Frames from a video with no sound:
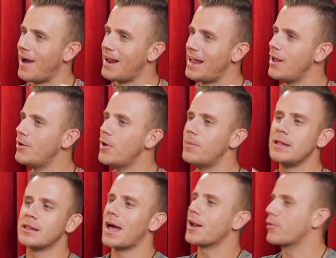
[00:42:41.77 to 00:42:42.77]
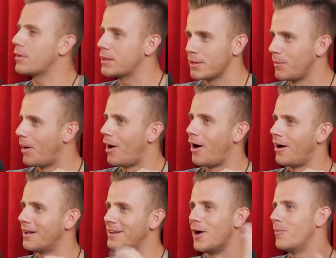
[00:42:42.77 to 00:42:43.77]
And I know nobody's got a crystal ball
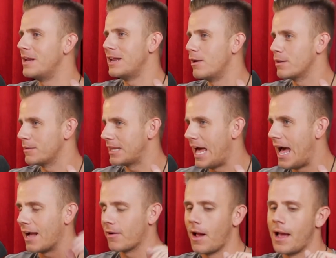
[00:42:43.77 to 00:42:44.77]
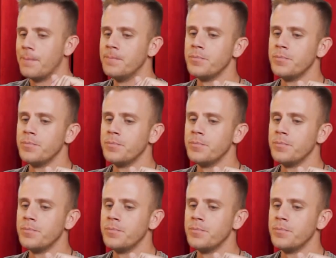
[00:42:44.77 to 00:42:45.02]
and nobody knows what the heck, right?